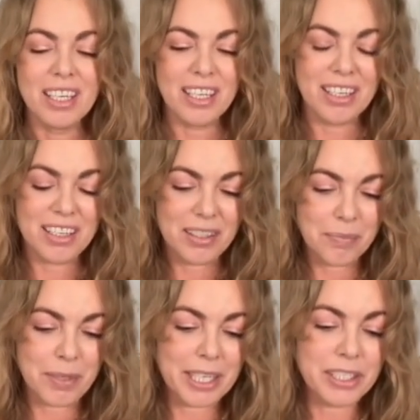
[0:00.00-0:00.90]

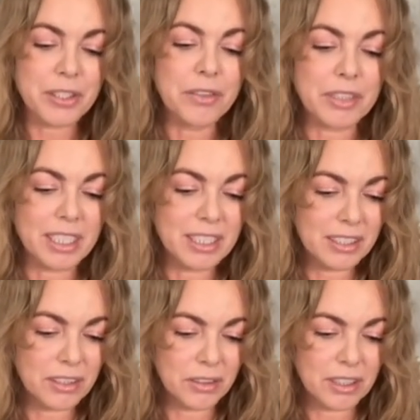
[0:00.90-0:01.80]
But I dove
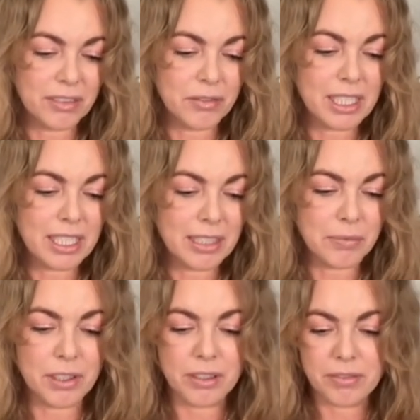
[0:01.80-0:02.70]
into the
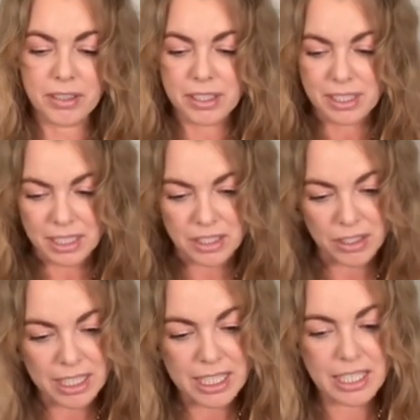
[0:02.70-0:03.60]
realm of
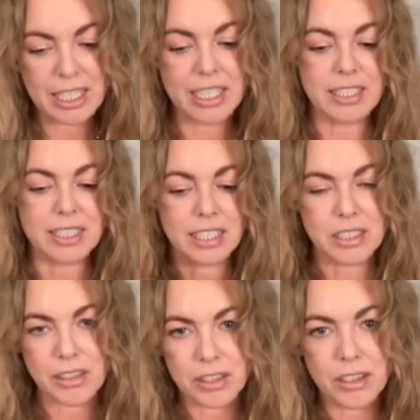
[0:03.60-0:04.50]
sexual healing,
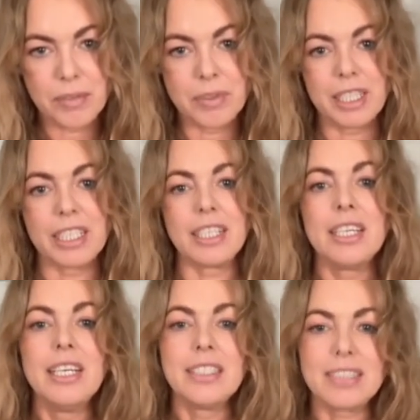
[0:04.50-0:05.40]
sexual dearmouring,
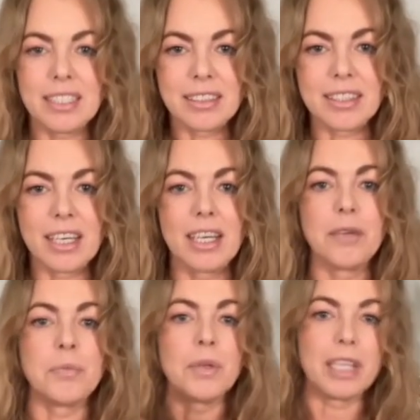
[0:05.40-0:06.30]

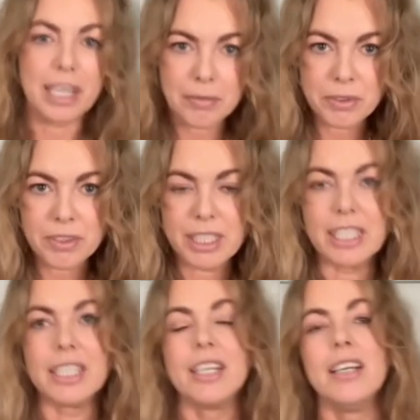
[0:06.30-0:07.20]
tantra, polyamory,